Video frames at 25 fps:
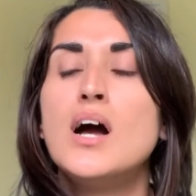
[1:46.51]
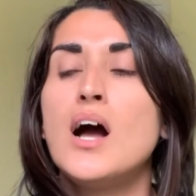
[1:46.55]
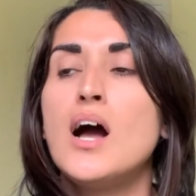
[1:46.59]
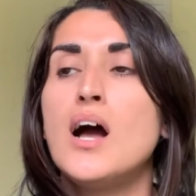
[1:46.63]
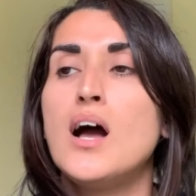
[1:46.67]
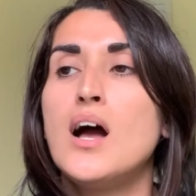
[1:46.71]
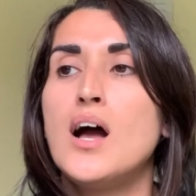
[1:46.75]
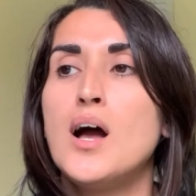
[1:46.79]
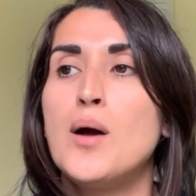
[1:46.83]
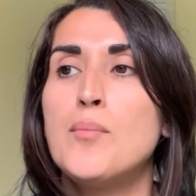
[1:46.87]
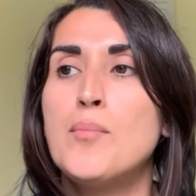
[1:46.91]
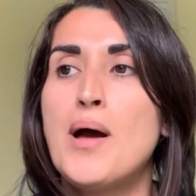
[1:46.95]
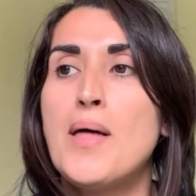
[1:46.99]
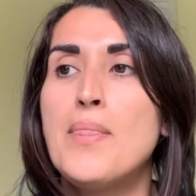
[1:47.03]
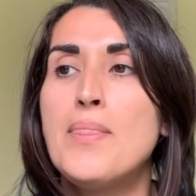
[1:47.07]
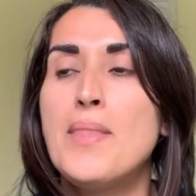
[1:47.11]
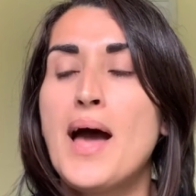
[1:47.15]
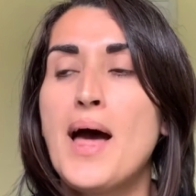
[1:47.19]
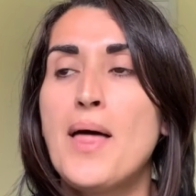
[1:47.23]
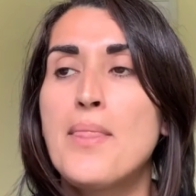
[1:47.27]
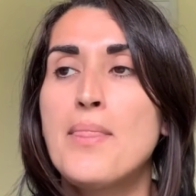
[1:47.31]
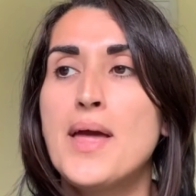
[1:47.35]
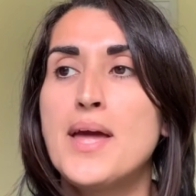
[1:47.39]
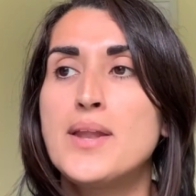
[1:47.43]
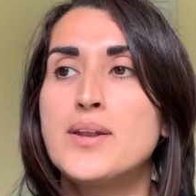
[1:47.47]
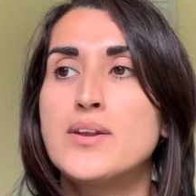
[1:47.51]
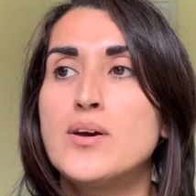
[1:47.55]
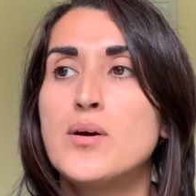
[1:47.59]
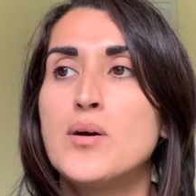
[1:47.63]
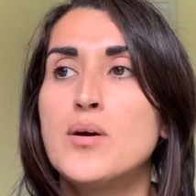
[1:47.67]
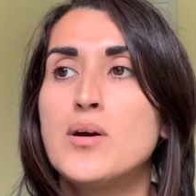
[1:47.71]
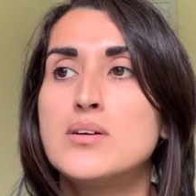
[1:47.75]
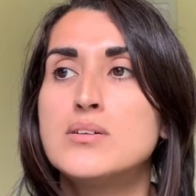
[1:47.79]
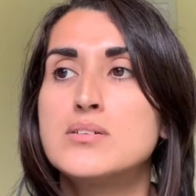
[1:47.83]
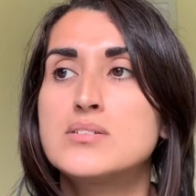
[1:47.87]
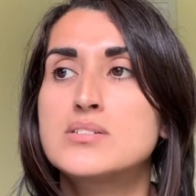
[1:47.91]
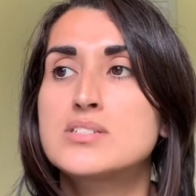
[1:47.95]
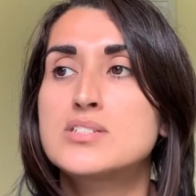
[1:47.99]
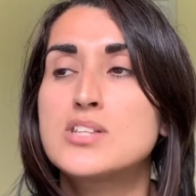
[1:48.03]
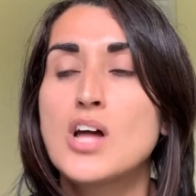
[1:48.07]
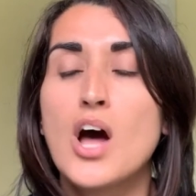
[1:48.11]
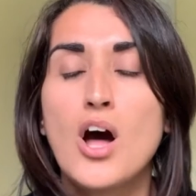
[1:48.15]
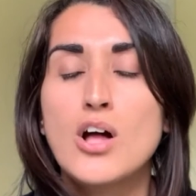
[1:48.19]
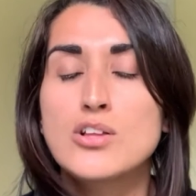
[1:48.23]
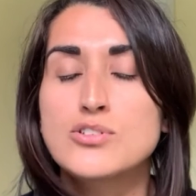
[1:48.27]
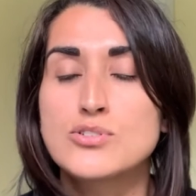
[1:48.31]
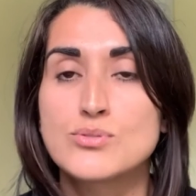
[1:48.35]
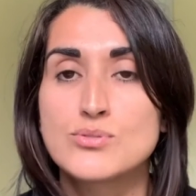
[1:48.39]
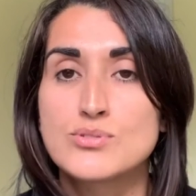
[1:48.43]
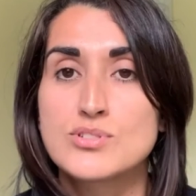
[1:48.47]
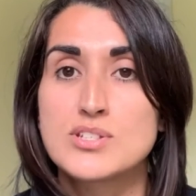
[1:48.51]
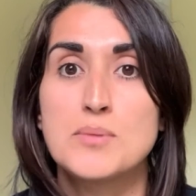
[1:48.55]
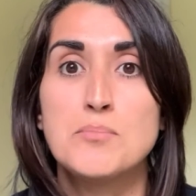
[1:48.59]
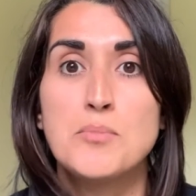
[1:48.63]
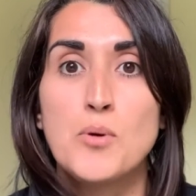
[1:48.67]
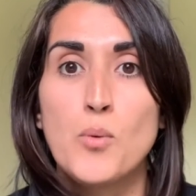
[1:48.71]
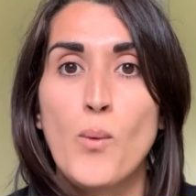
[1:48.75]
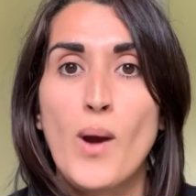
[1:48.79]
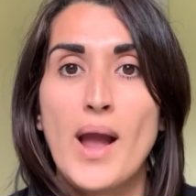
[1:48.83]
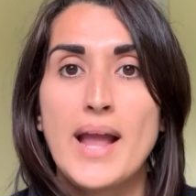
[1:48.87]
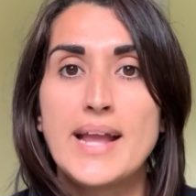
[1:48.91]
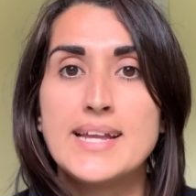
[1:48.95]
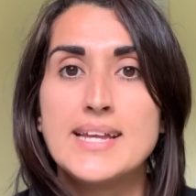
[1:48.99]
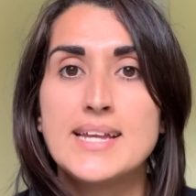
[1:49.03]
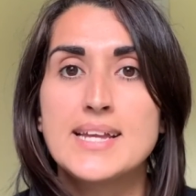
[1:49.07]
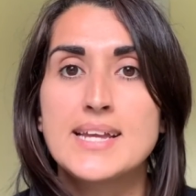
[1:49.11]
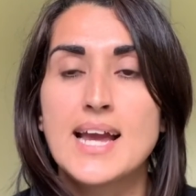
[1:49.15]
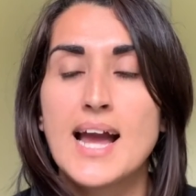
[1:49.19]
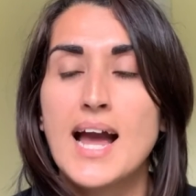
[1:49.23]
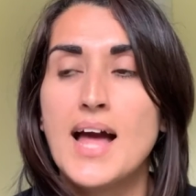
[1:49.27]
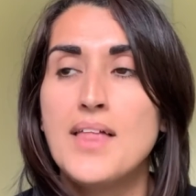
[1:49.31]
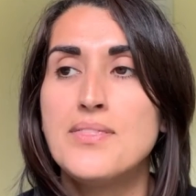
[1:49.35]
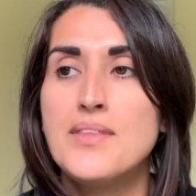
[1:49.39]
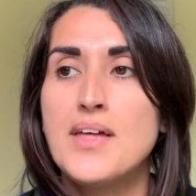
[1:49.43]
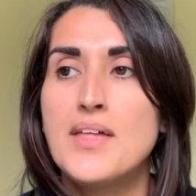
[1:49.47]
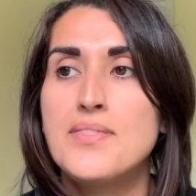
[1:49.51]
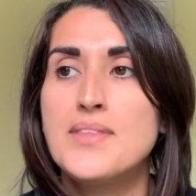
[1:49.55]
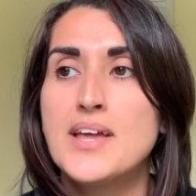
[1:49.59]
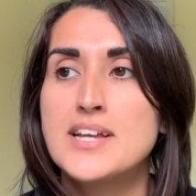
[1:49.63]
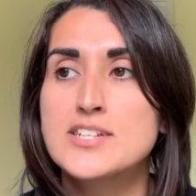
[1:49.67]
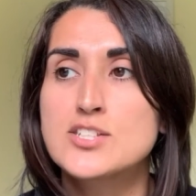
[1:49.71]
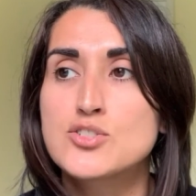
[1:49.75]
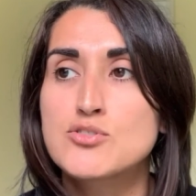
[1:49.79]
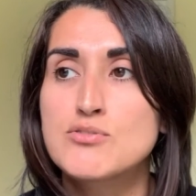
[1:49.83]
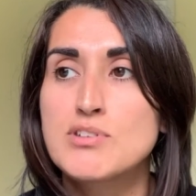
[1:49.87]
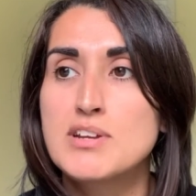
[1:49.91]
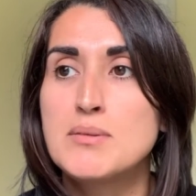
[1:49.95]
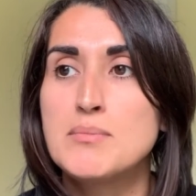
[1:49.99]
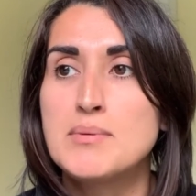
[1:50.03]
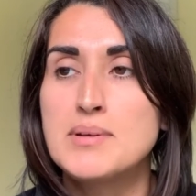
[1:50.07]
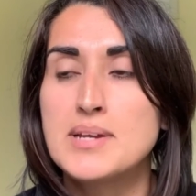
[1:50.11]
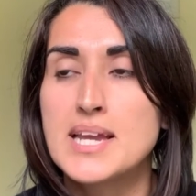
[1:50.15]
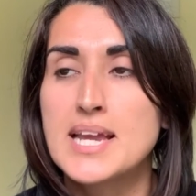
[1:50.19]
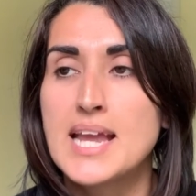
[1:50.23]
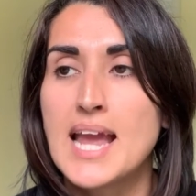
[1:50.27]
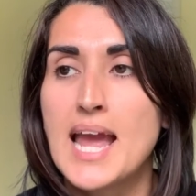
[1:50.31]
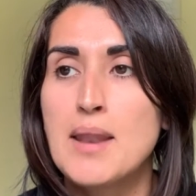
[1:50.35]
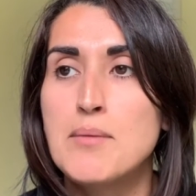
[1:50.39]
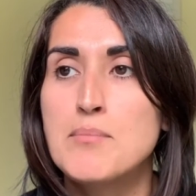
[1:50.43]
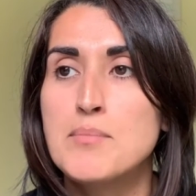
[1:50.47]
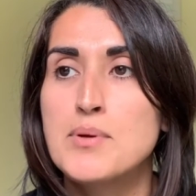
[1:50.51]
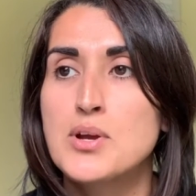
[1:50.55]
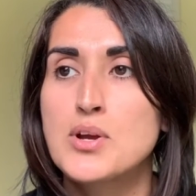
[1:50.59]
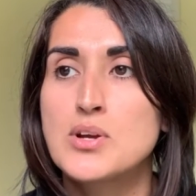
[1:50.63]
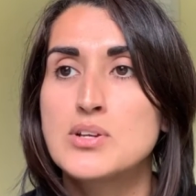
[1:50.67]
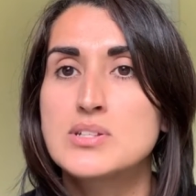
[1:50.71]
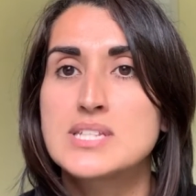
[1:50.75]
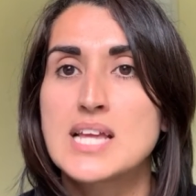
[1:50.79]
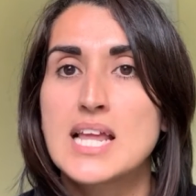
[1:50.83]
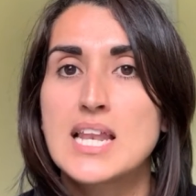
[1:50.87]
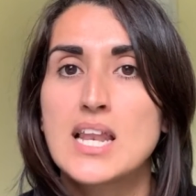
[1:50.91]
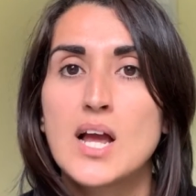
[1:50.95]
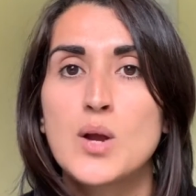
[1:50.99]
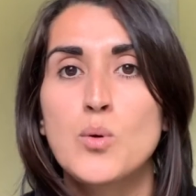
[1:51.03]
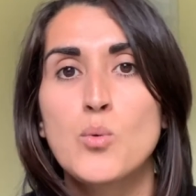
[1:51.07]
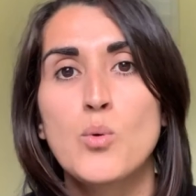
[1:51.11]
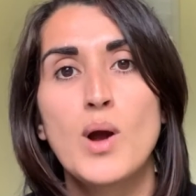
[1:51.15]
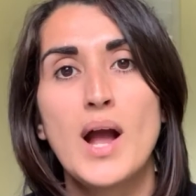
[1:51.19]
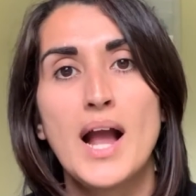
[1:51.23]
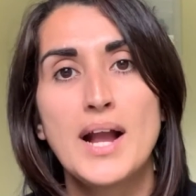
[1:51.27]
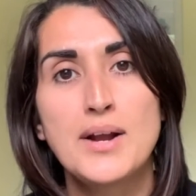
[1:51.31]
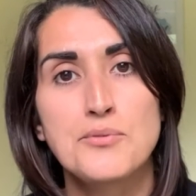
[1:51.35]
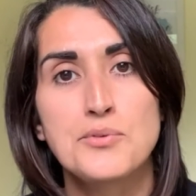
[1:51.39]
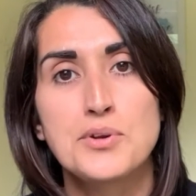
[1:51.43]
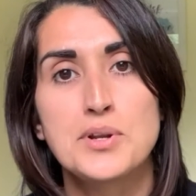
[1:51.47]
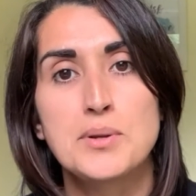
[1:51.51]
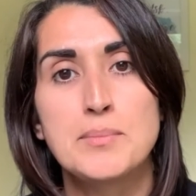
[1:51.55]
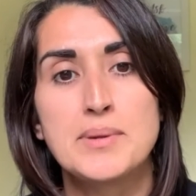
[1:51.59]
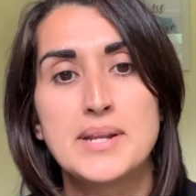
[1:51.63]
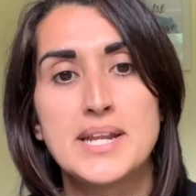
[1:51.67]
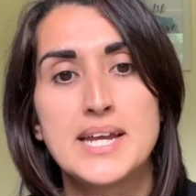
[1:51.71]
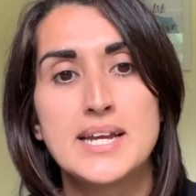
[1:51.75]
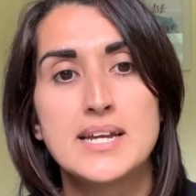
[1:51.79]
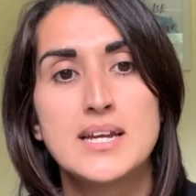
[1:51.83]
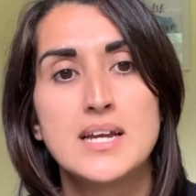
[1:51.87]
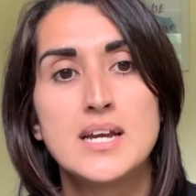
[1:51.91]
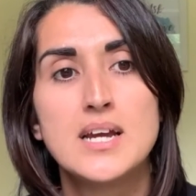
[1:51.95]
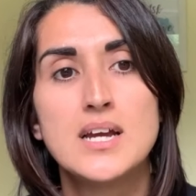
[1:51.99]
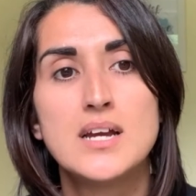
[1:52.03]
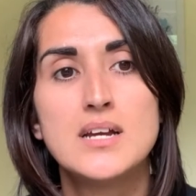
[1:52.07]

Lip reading: and that then startles them awake, and then they're screaming again because they're like, well, hang on a minute,